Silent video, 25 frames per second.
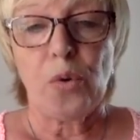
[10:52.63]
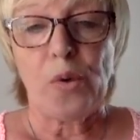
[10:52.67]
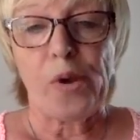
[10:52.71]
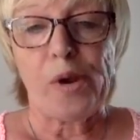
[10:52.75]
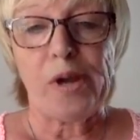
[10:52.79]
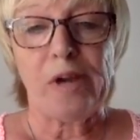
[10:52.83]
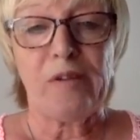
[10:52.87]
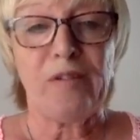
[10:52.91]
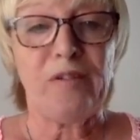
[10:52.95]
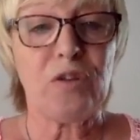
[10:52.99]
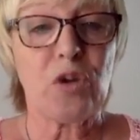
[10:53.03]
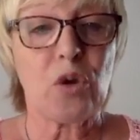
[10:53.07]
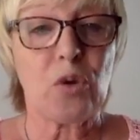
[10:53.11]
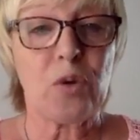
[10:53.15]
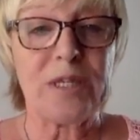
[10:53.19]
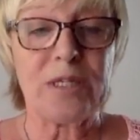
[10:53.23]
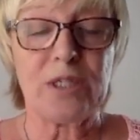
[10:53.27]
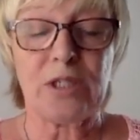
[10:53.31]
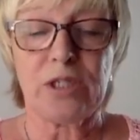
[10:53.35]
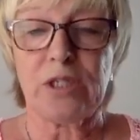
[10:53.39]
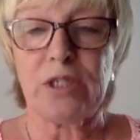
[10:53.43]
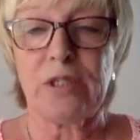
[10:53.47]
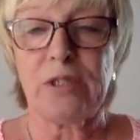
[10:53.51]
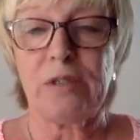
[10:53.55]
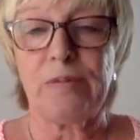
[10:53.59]
I have a
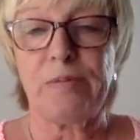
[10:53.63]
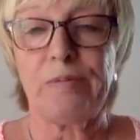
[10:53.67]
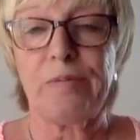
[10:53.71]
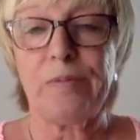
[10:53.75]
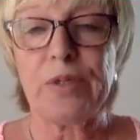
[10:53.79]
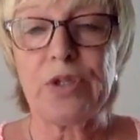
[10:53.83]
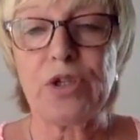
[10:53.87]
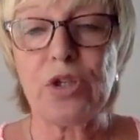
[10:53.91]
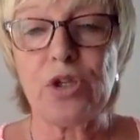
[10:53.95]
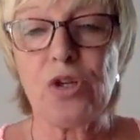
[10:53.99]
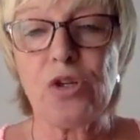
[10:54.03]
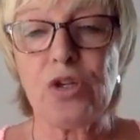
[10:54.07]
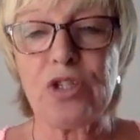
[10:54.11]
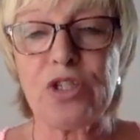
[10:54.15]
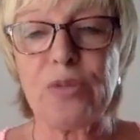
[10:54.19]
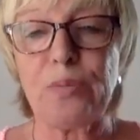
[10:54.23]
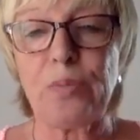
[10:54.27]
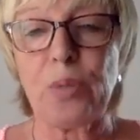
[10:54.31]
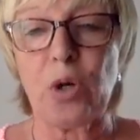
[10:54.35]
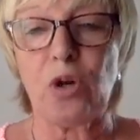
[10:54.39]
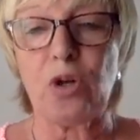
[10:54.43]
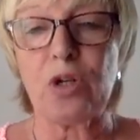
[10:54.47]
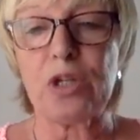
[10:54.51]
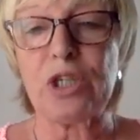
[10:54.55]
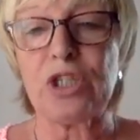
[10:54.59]
question. Do you
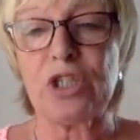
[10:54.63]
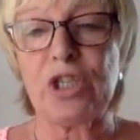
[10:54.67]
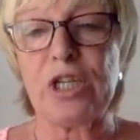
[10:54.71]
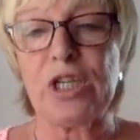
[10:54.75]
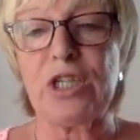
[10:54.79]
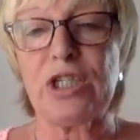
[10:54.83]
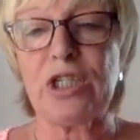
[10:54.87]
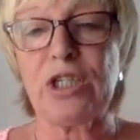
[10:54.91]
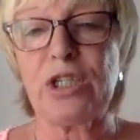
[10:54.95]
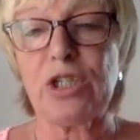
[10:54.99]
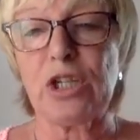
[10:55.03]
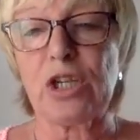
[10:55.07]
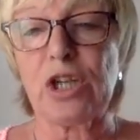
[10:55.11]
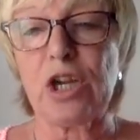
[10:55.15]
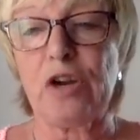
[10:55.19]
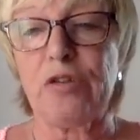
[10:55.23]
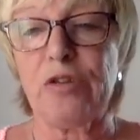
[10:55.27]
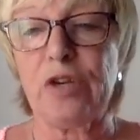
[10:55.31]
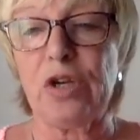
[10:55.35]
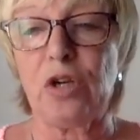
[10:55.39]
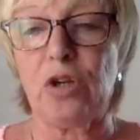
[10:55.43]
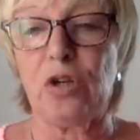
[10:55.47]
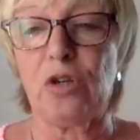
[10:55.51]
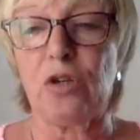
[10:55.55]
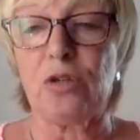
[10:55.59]
support a change in the
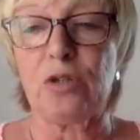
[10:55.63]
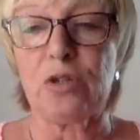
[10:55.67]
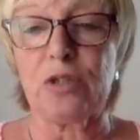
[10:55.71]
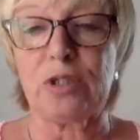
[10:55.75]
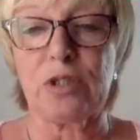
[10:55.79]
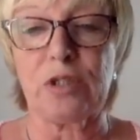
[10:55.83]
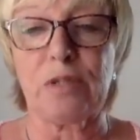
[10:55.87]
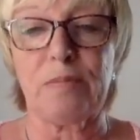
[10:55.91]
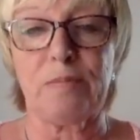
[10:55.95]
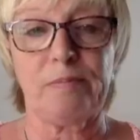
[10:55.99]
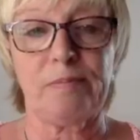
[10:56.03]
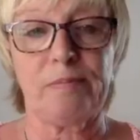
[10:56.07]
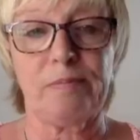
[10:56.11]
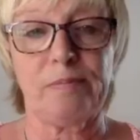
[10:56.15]
current laws